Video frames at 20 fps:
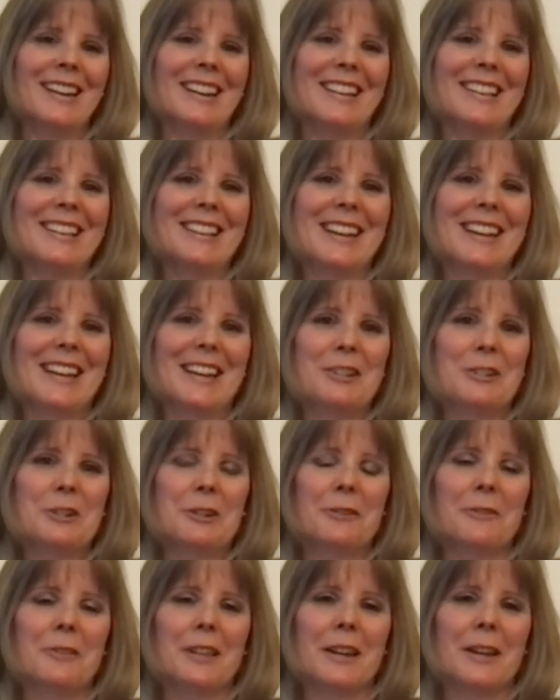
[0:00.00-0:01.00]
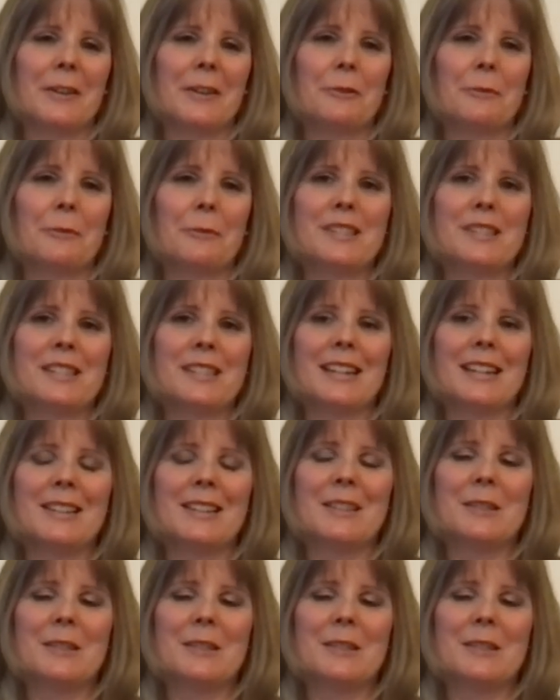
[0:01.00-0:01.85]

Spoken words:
in the age of the Anthropocene?